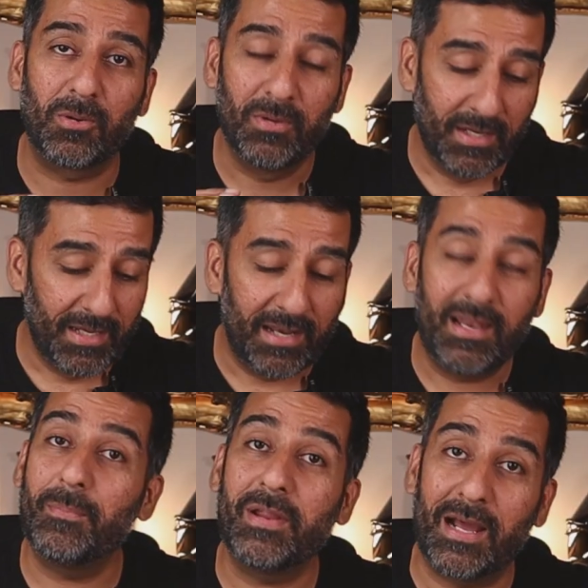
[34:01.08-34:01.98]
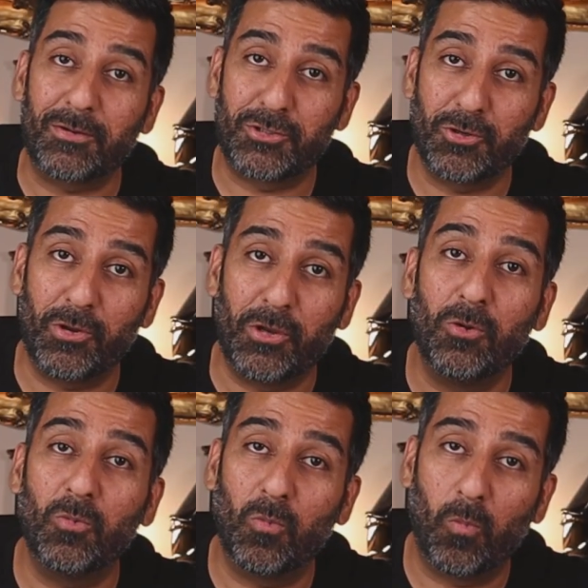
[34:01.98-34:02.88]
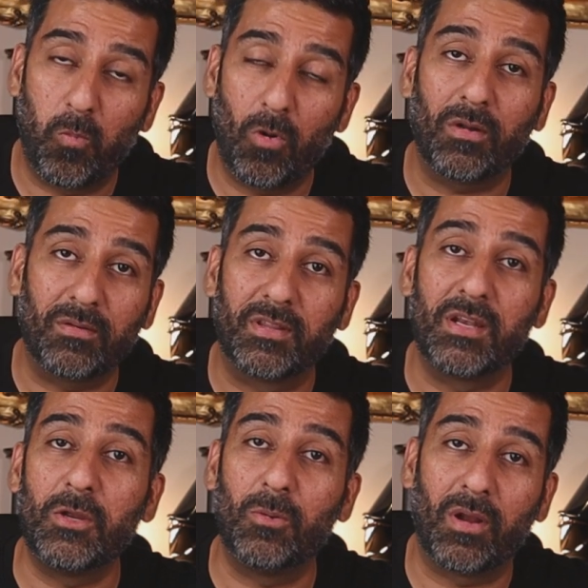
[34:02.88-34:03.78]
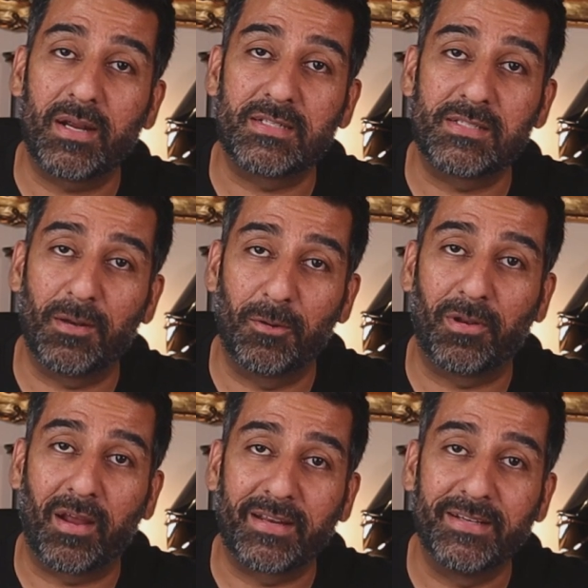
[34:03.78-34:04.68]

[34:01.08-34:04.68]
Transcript: So let me now show you what the new lights look